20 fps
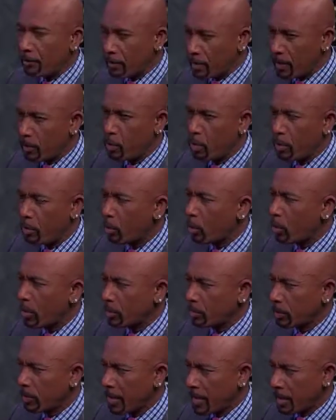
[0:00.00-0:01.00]
for maybe one more
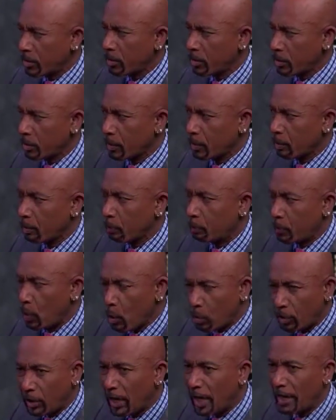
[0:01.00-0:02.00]
question. Let me ask this one.
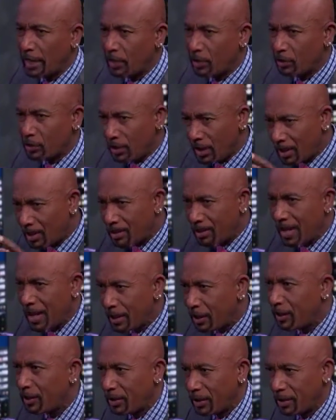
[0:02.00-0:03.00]
Both ladies just sat
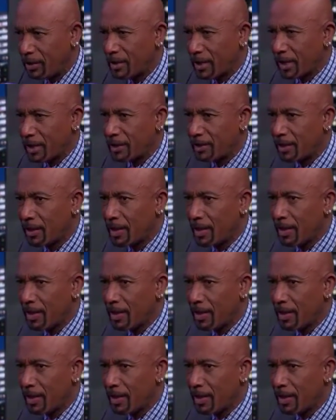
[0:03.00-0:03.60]
here on this stage